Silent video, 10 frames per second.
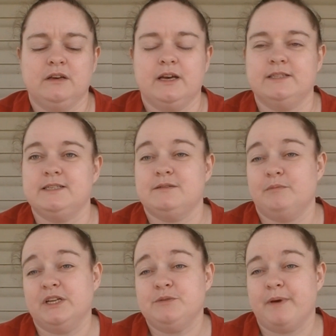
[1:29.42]
it's
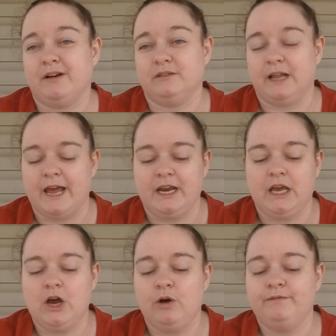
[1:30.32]
much better
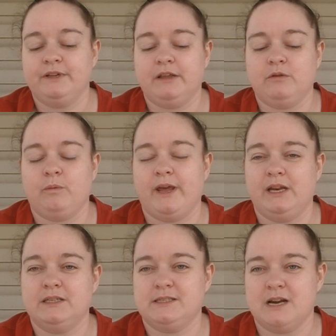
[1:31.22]
lighting. Hopefully the
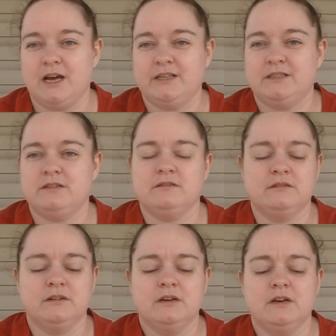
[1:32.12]
wind is not
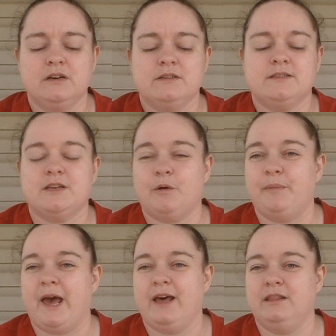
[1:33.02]
so
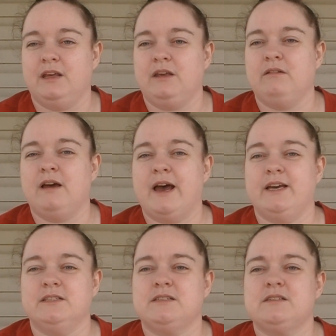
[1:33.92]
bad that you
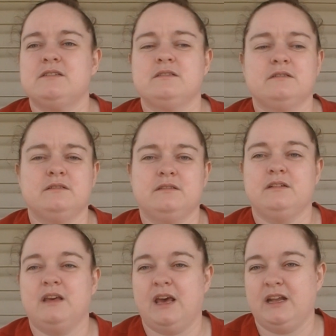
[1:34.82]
guys
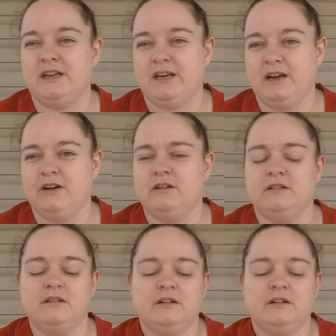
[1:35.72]
can't hear.